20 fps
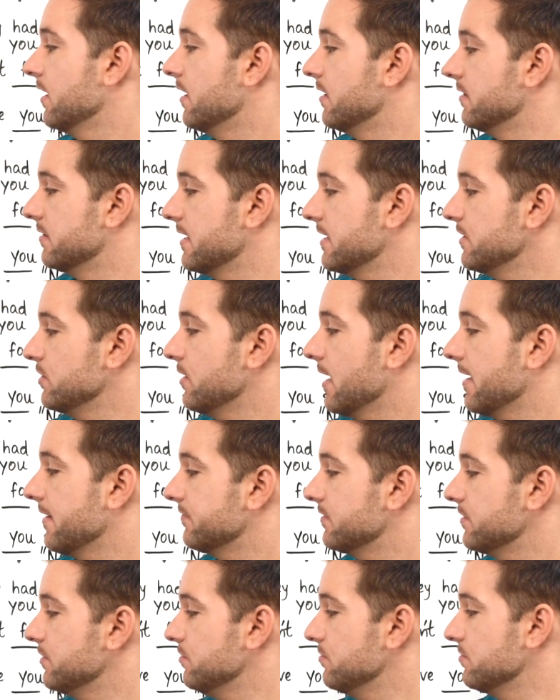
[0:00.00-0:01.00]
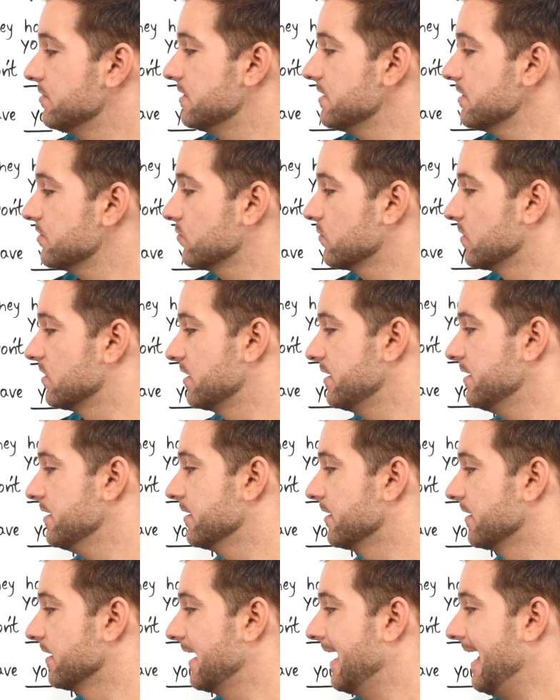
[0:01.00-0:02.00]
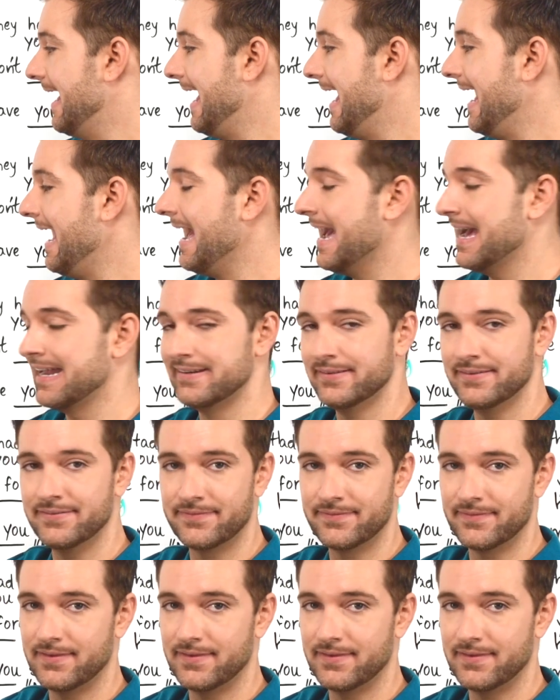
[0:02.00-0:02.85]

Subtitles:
And then you have to use this word here, had.